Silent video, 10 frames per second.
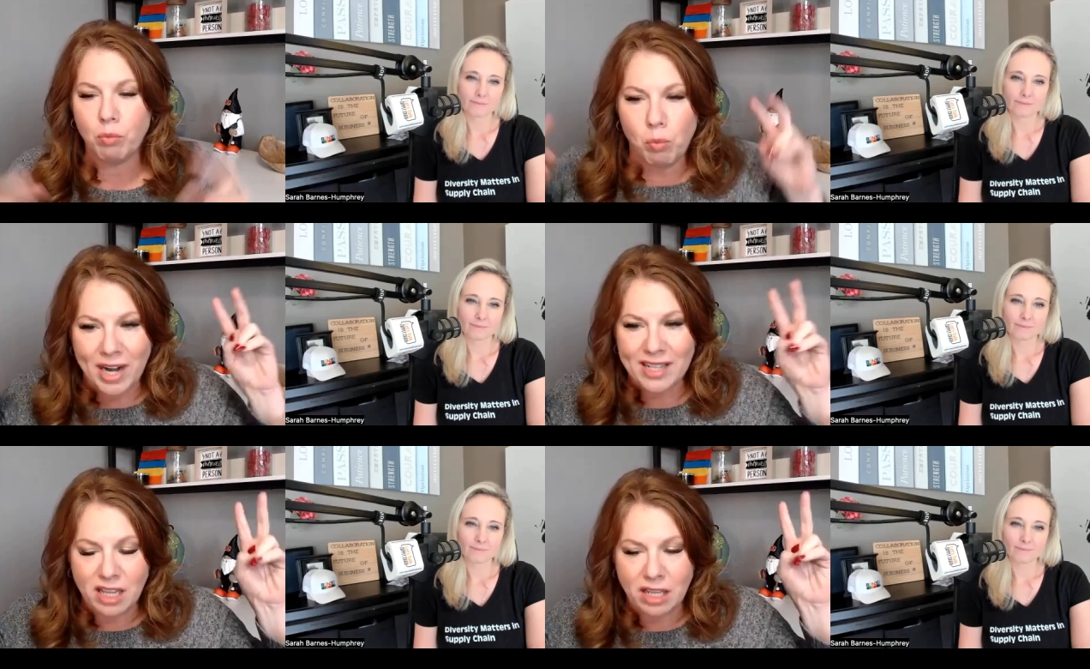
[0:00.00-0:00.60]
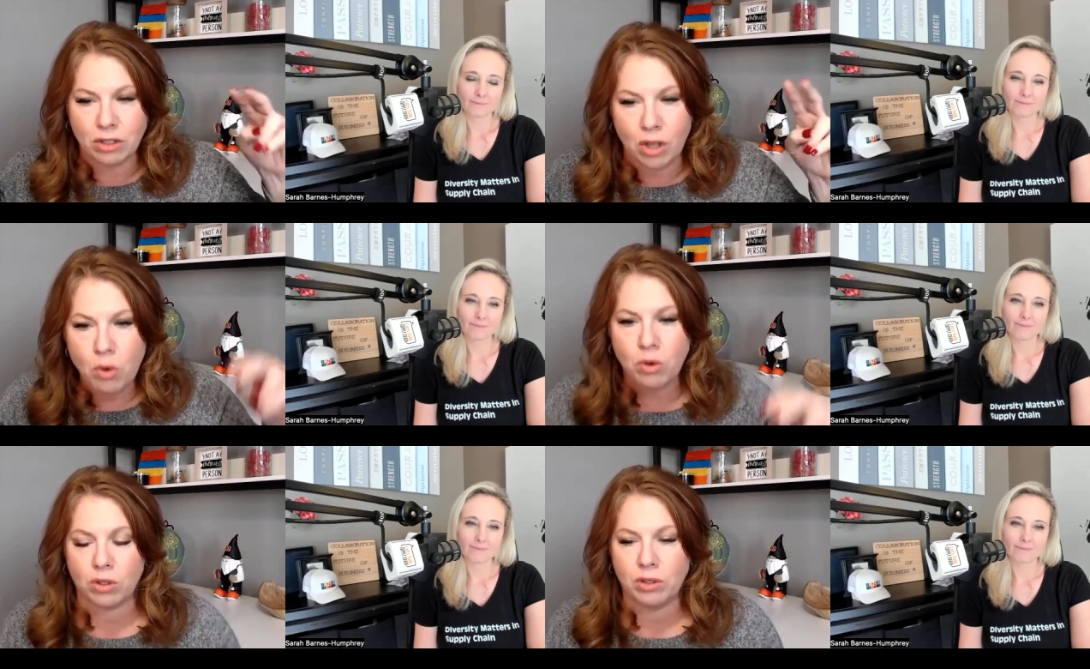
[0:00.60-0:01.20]
Speaker 1: when i say
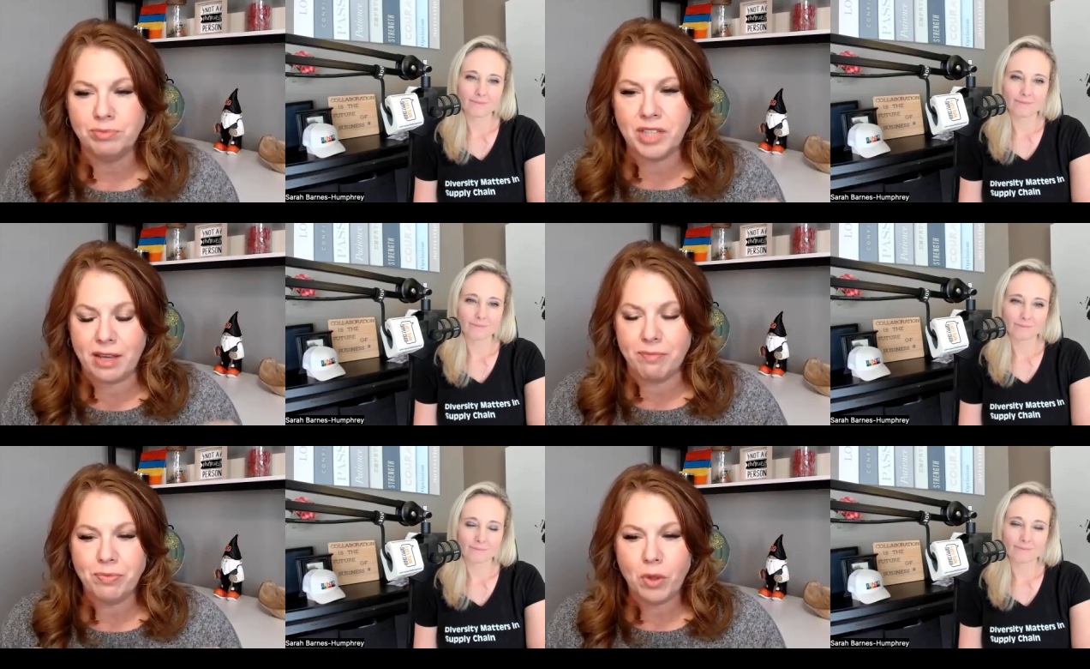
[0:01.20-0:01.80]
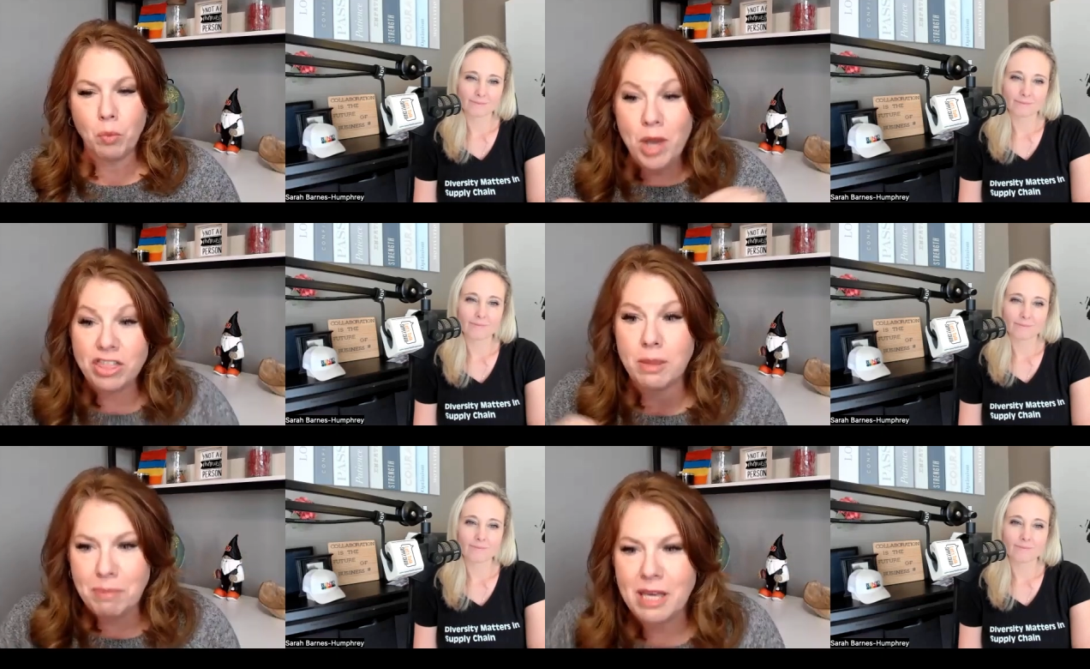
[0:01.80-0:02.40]
local like
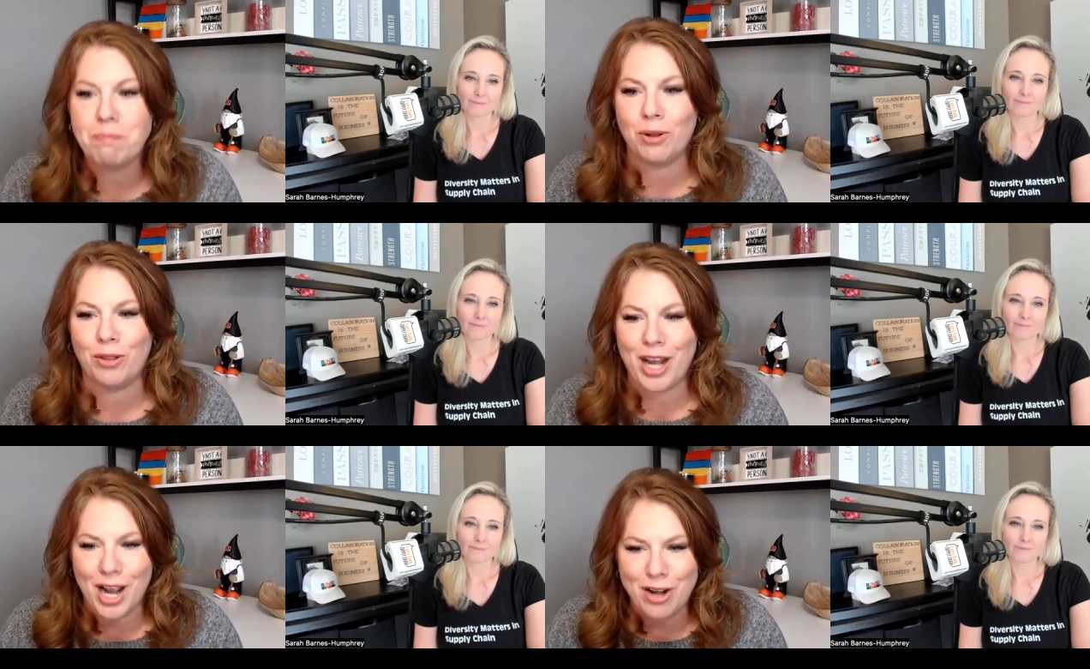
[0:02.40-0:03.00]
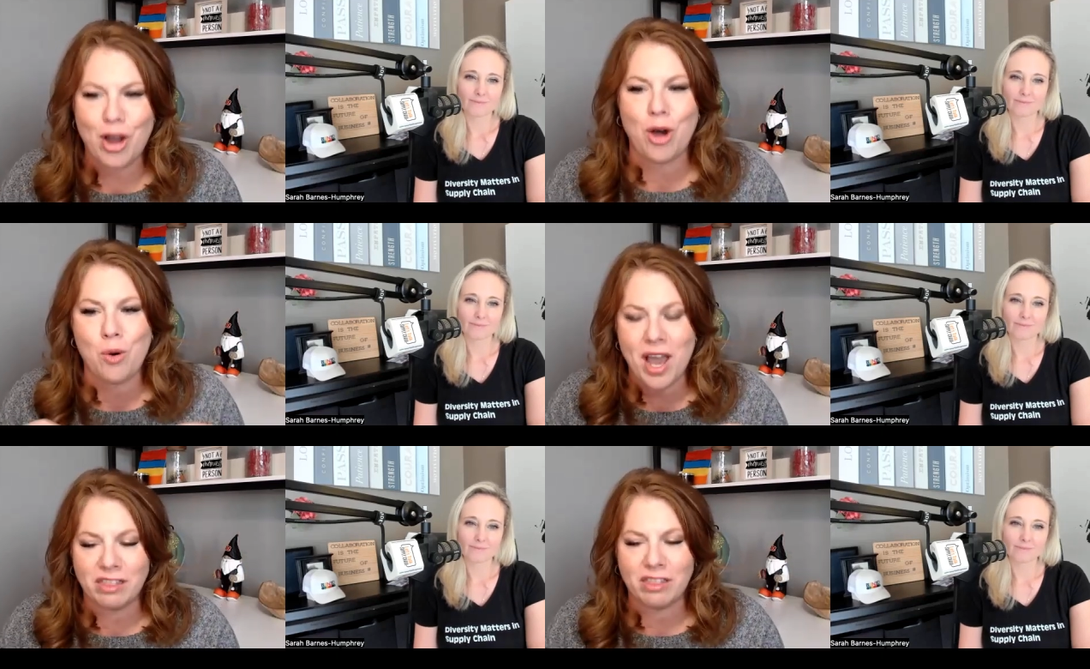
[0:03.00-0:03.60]
with the people that I
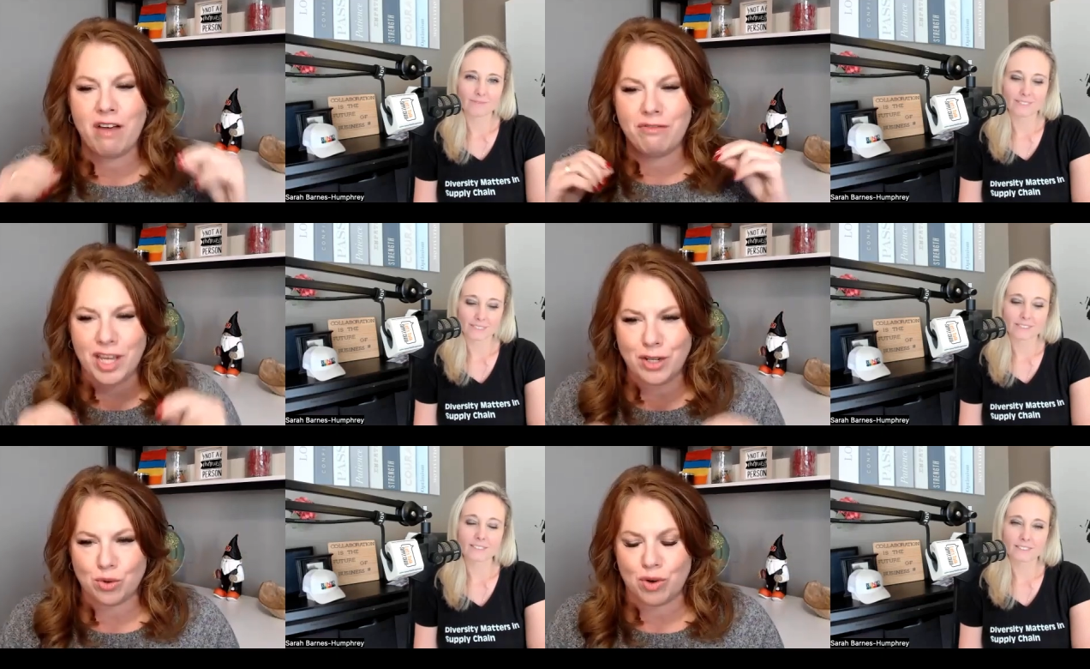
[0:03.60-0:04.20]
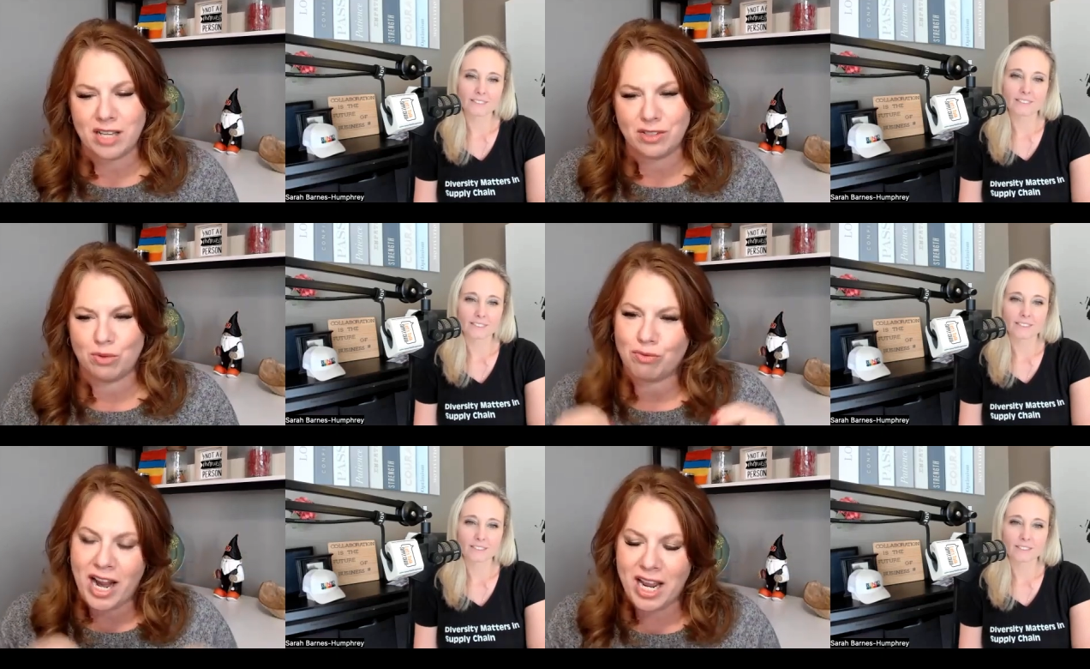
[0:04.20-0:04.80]
know and love and
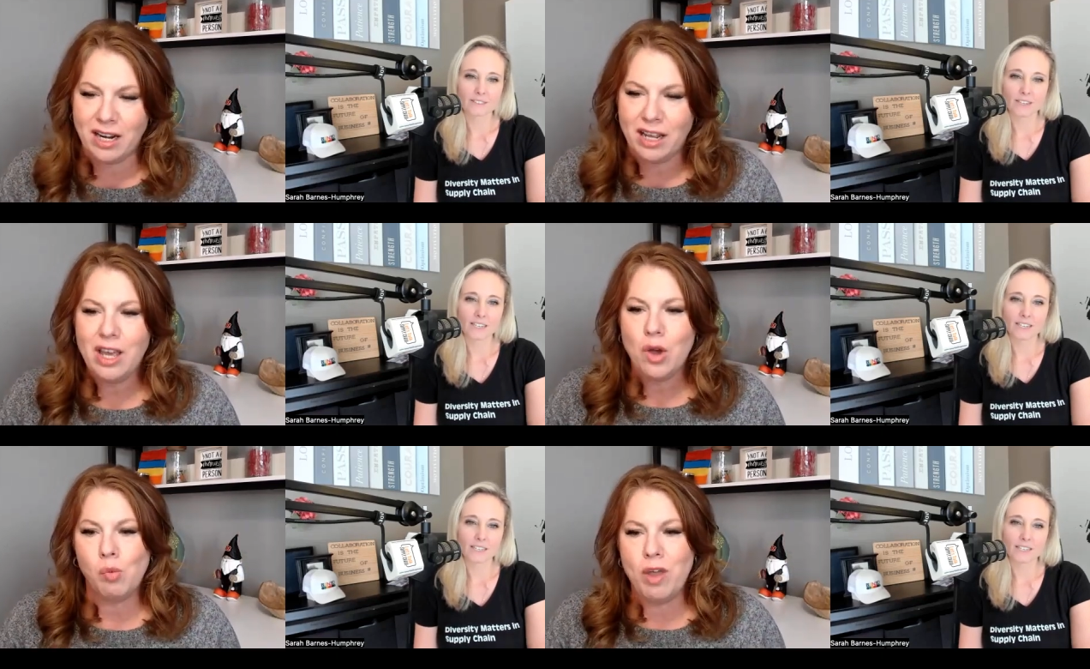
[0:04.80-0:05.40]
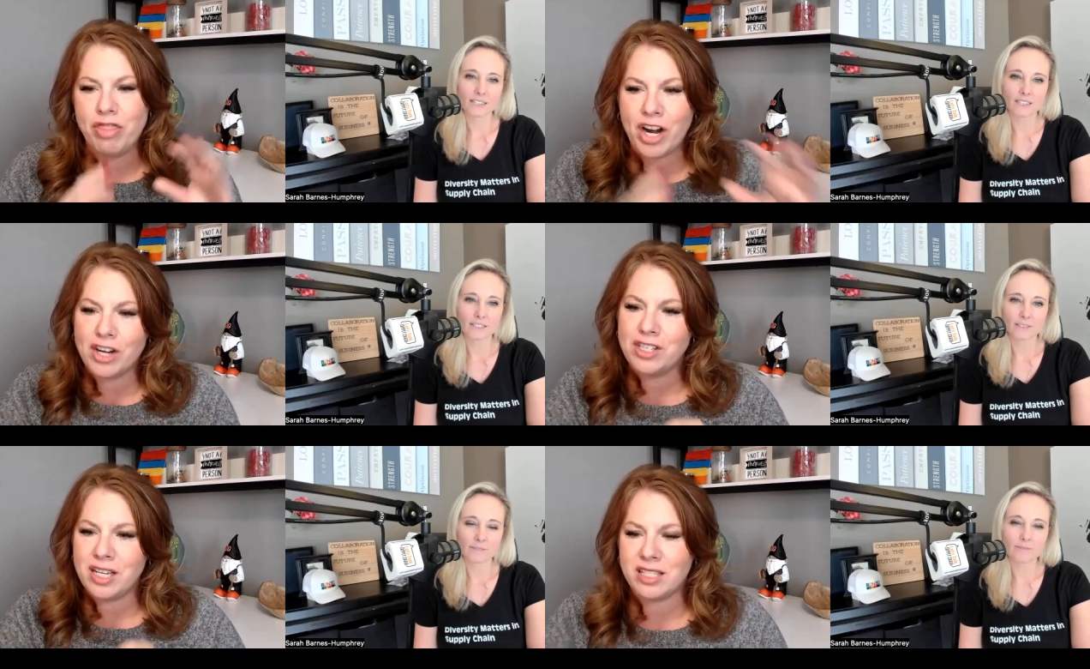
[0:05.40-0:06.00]
trust, right? Right. When
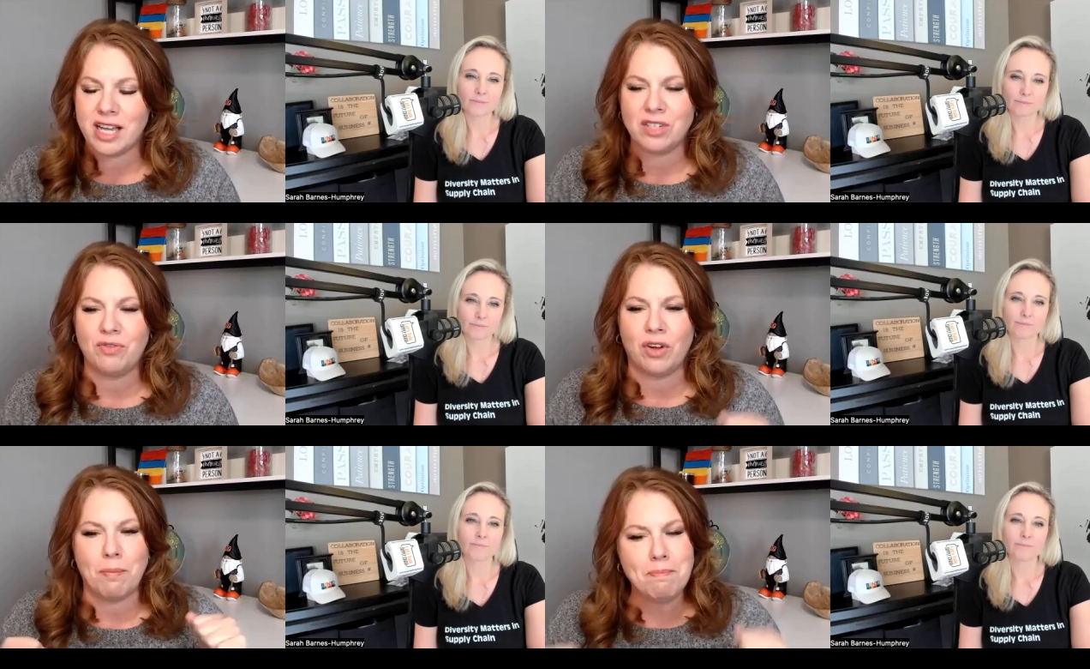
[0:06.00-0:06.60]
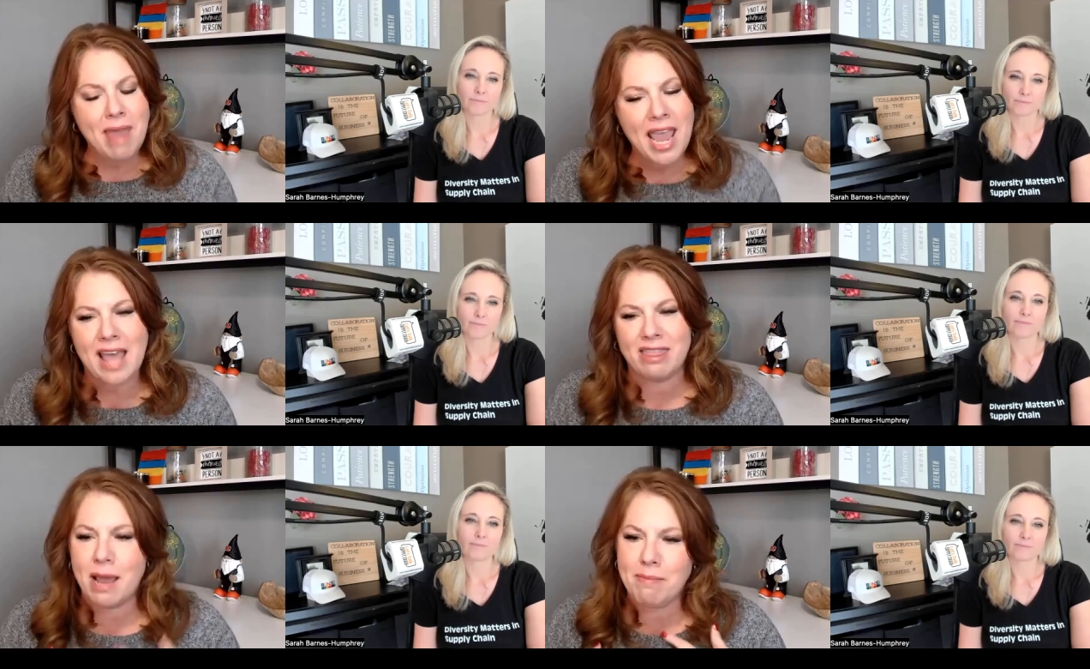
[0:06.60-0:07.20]
they're successful,
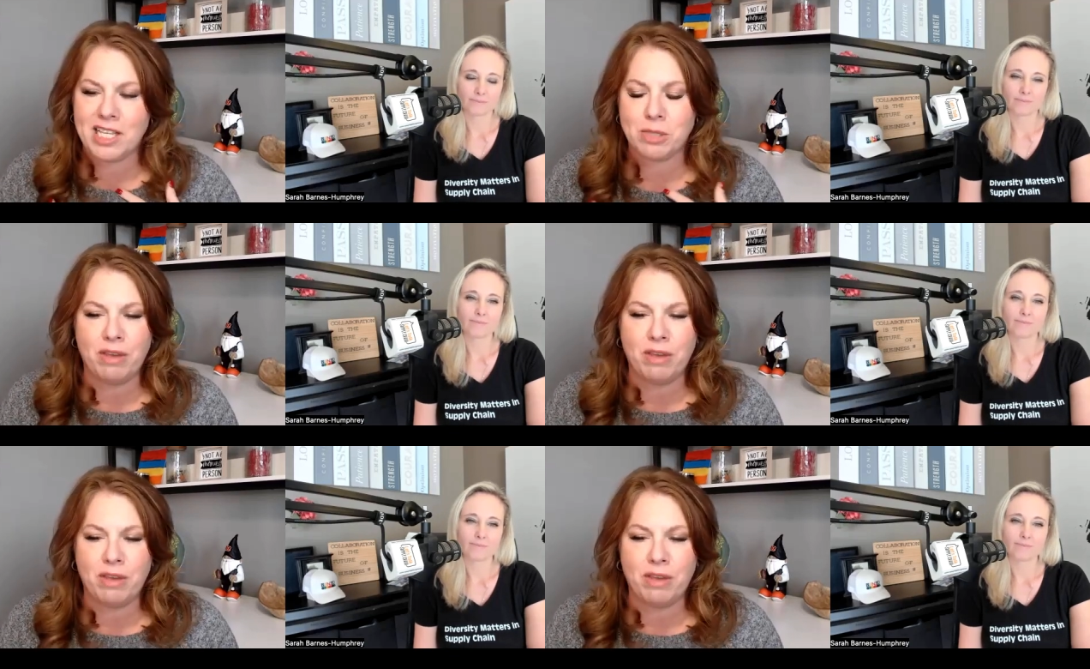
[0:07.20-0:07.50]
man, that makes